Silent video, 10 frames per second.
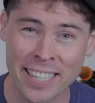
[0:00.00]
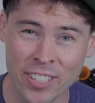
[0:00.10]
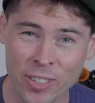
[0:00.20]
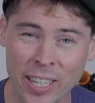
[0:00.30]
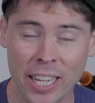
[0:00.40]
to
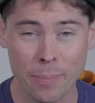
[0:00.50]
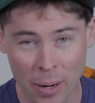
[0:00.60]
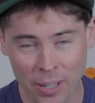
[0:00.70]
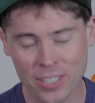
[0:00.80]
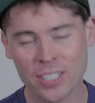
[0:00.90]
Industry 9
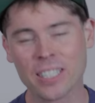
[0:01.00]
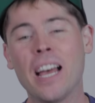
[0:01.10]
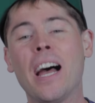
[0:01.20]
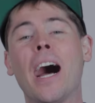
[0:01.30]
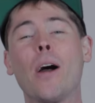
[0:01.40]
parts.
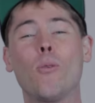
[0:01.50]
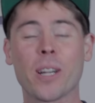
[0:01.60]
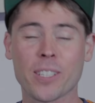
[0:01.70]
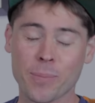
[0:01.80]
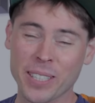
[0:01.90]
I
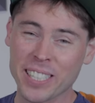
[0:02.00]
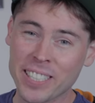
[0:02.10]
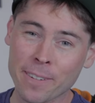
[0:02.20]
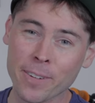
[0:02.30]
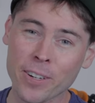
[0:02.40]
wanted something
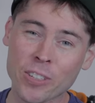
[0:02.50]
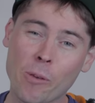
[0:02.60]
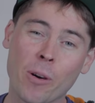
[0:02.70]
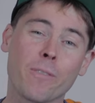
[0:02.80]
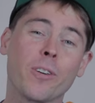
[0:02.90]
stiffer, so
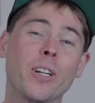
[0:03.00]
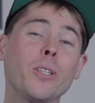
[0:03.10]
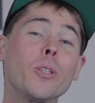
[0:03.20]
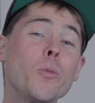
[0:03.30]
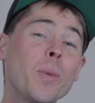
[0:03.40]
I went for an
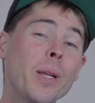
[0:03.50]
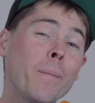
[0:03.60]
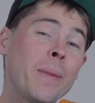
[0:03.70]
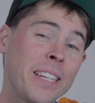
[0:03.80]
aluminum